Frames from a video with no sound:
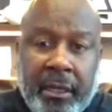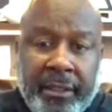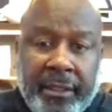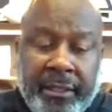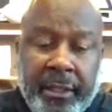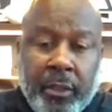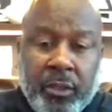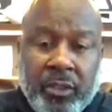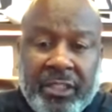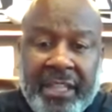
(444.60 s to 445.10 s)

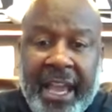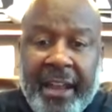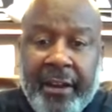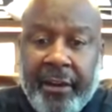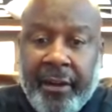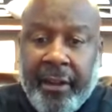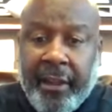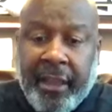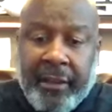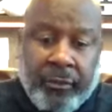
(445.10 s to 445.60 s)
until
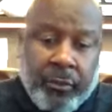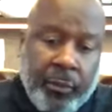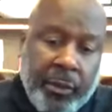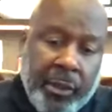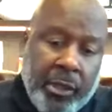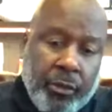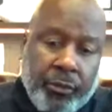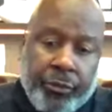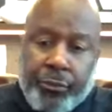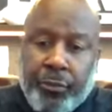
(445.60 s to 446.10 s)
Saturday, after we
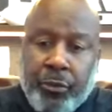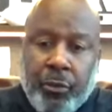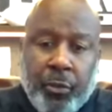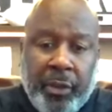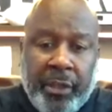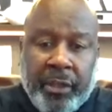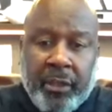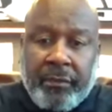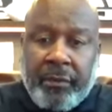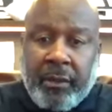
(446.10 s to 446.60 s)
go through a
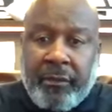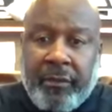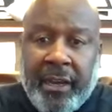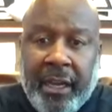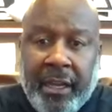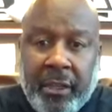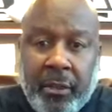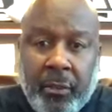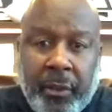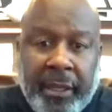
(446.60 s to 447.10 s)
week of
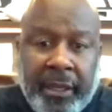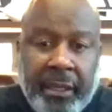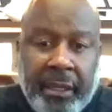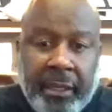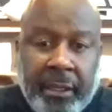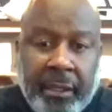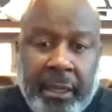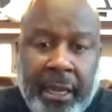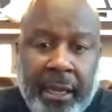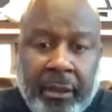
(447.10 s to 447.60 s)

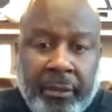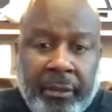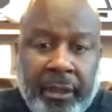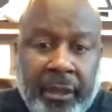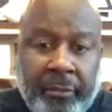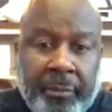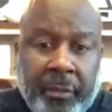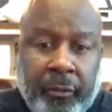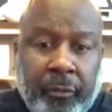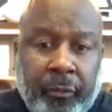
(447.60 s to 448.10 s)
evaluating how
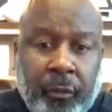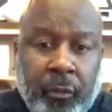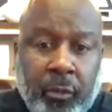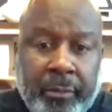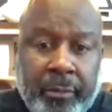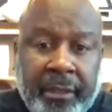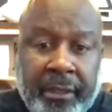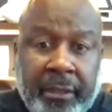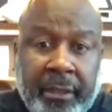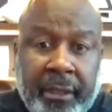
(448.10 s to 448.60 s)
they've
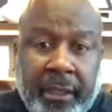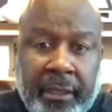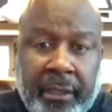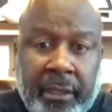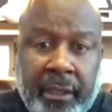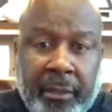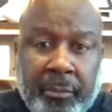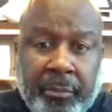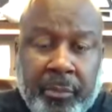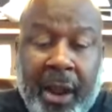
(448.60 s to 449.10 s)
performed
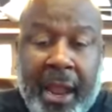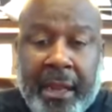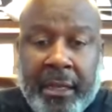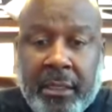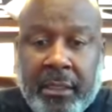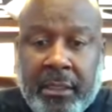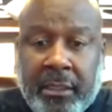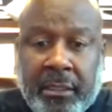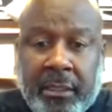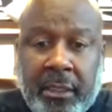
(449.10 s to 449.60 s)
in
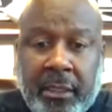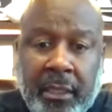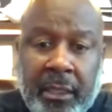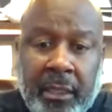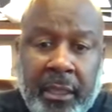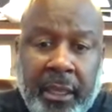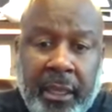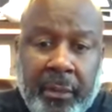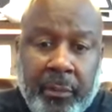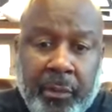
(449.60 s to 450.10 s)
practice
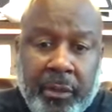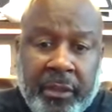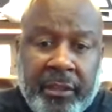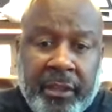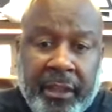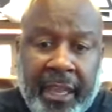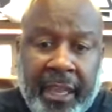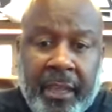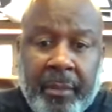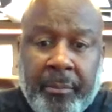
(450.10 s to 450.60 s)
and
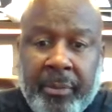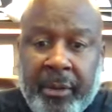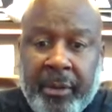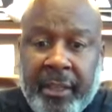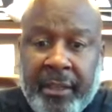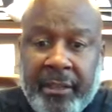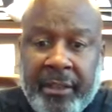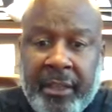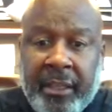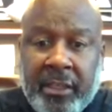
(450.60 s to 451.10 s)
with the game
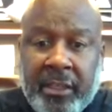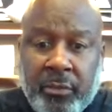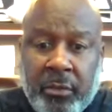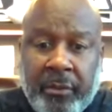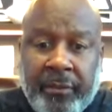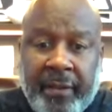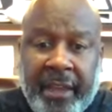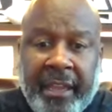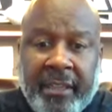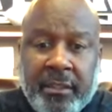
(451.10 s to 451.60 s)
plan things
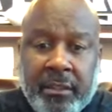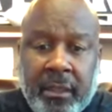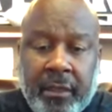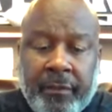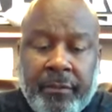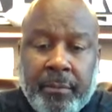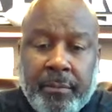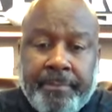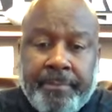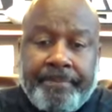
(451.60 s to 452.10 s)
we've asked
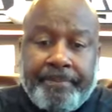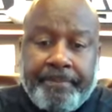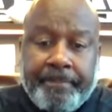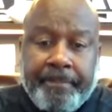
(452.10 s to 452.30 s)
of them.